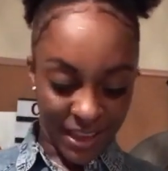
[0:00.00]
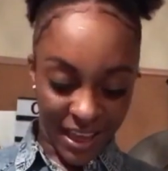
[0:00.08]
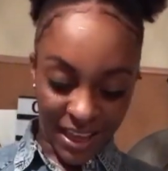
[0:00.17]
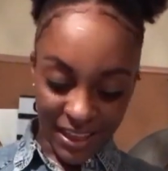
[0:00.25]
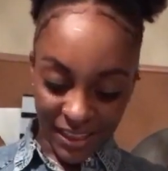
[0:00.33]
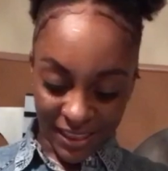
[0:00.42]

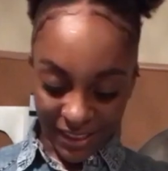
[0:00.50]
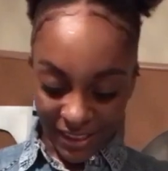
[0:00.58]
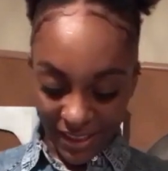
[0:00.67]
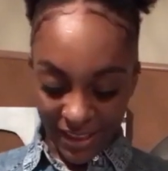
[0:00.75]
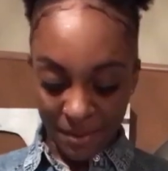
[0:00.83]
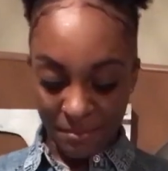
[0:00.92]
I
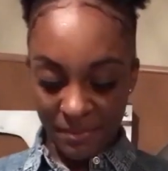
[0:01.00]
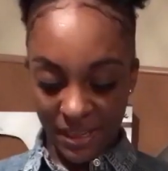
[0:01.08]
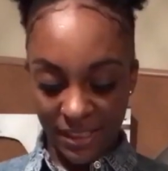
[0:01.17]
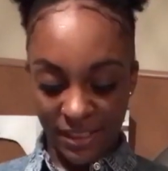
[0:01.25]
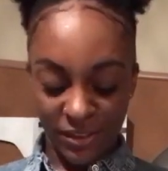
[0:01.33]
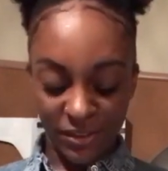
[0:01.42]
think I'm
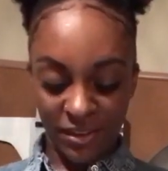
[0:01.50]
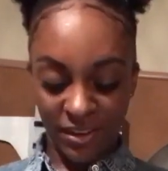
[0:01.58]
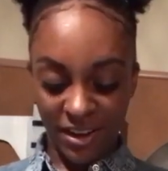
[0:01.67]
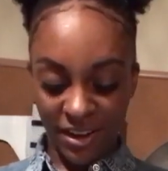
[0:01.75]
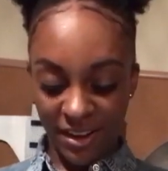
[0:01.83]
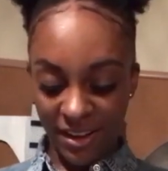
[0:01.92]
about to
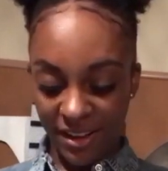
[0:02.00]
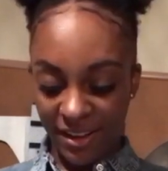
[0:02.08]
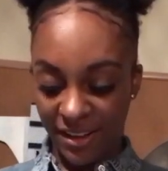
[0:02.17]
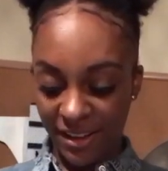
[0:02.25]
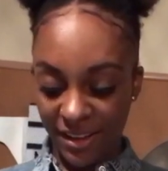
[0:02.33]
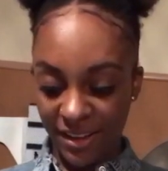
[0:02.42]
cry.
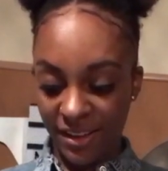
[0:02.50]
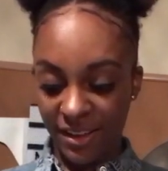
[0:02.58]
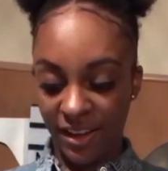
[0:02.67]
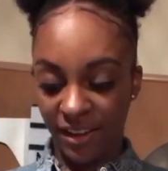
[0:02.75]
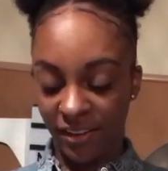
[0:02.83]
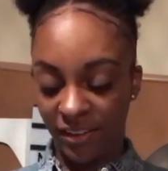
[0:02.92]

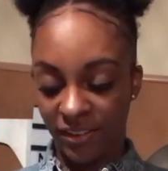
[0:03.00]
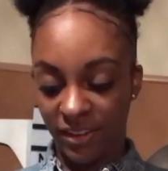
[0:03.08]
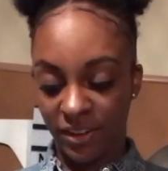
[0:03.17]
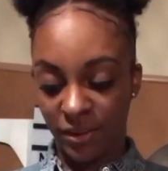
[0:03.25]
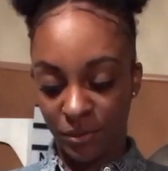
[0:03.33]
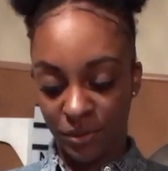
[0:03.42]
I don't
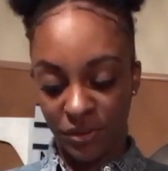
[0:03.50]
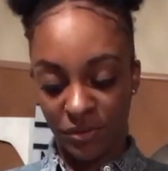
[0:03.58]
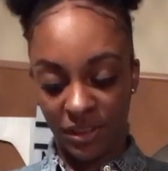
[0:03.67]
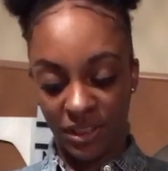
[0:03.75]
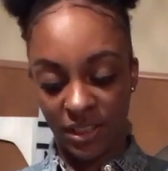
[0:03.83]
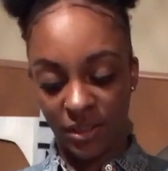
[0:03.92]
even know which
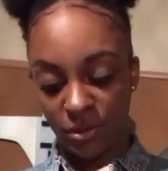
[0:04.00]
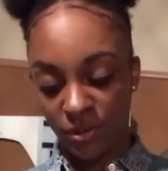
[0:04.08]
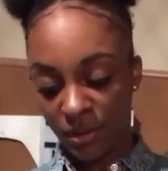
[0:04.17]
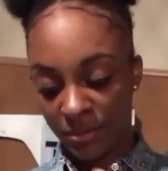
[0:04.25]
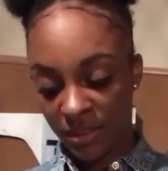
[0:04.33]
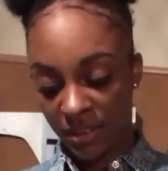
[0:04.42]
freaking
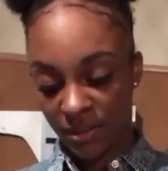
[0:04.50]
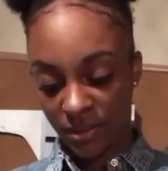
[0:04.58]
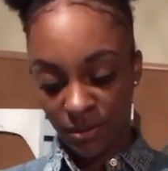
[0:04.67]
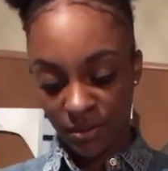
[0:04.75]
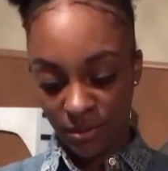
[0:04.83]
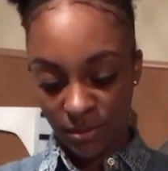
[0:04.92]
orange is
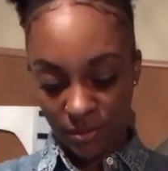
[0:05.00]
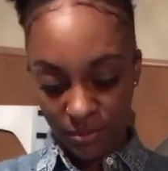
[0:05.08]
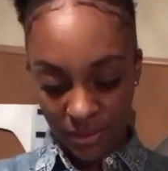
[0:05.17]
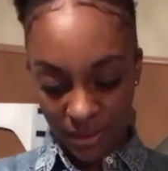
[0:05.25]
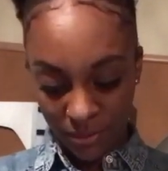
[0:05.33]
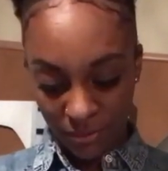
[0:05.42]
going,
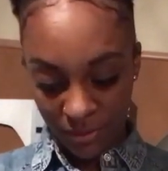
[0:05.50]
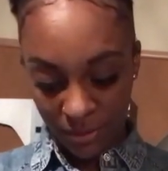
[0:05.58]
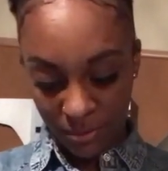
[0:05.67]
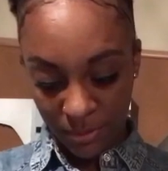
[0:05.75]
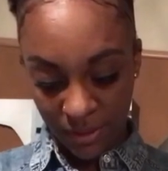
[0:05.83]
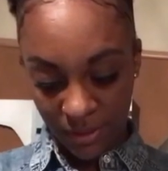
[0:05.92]
but I'm
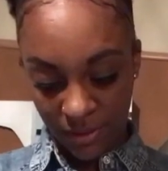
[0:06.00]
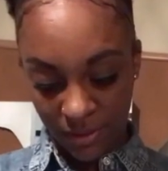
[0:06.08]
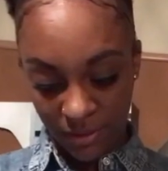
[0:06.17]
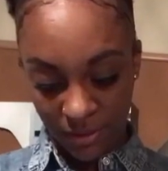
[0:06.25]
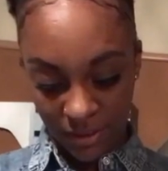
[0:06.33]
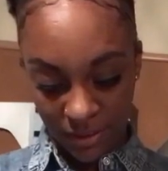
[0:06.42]
gonna put it
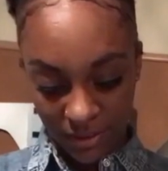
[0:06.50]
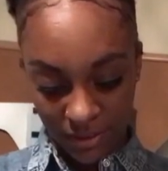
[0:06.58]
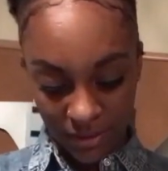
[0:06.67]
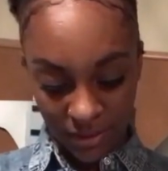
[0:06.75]
on.